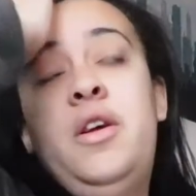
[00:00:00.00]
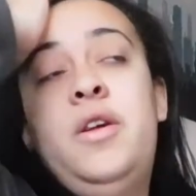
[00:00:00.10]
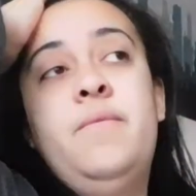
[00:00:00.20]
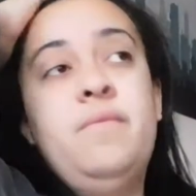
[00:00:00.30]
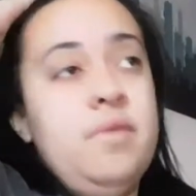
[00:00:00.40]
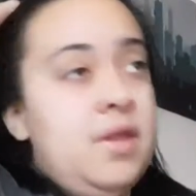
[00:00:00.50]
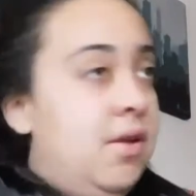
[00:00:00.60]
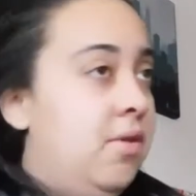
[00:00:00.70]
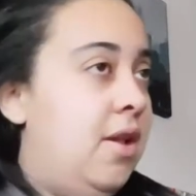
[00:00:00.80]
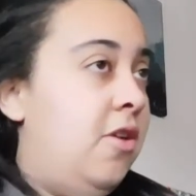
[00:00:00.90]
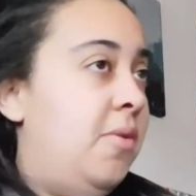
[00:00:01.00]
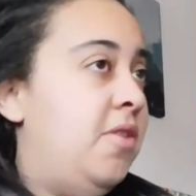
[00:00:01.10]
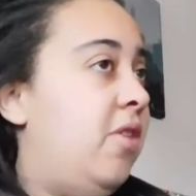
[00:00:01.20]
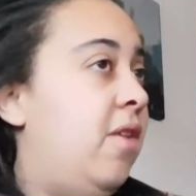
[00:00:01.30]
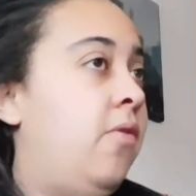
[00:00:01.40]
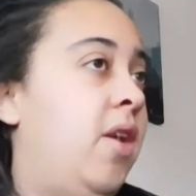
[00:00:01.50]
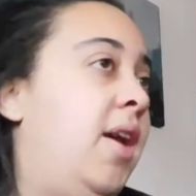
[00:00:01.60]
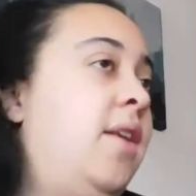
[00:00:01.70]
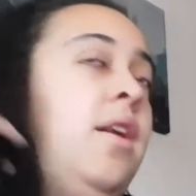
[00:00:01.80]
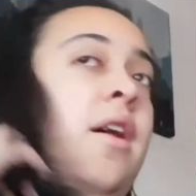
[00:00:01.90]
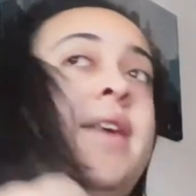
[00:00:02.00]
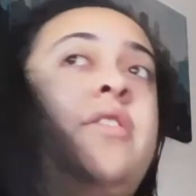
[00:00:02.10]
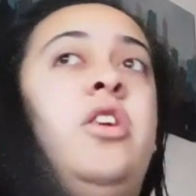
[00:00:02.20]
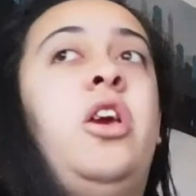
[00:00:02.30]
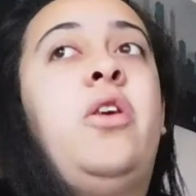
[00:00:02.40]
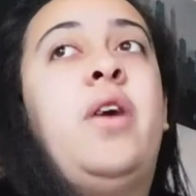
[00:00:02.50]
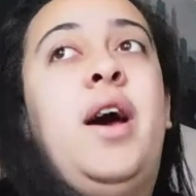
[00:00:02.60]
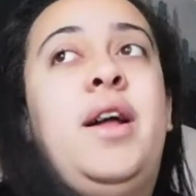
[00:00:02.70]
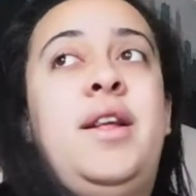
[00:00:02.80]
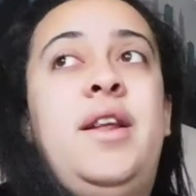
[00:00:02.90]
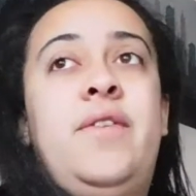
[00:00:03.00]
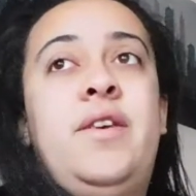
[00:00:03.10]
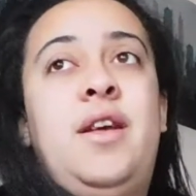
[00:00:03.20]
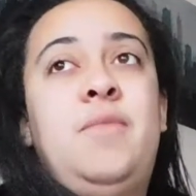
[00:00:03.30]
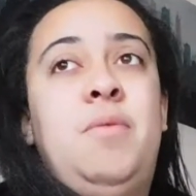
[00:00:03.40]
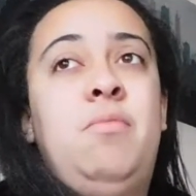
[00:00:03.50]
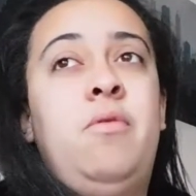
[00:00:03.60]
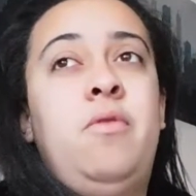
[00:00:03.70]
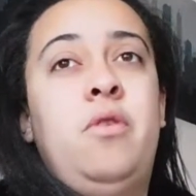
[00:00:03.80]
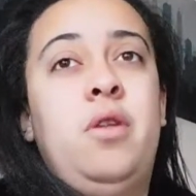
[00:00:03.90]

It was a little bit stressful, I ain't going to lie to you. And it never has been before.